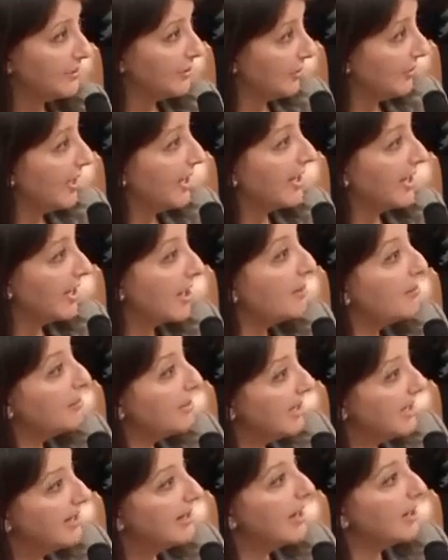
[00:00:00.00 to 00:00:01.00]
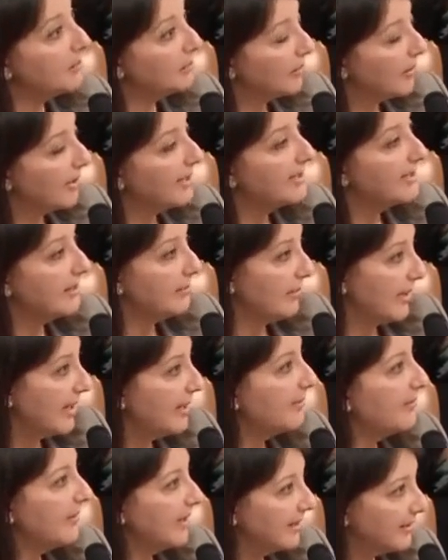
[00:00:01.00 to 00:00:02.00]
and so they can compete on price and
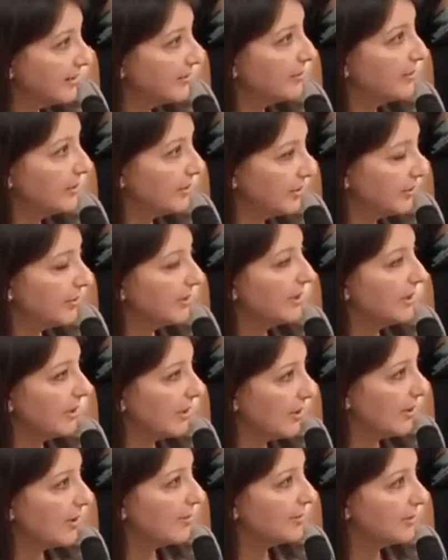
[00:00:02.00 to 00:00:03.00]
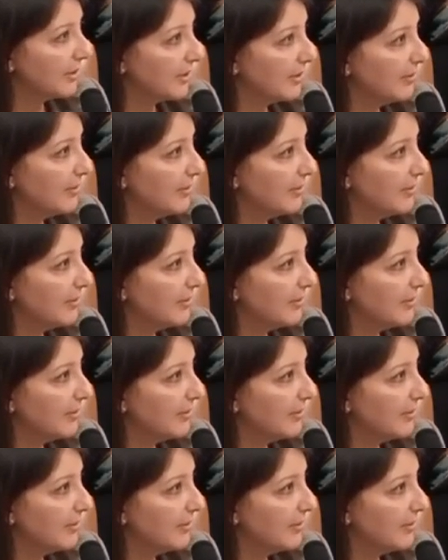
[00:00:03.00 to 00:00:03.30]
benefits, which is what the co-ops are.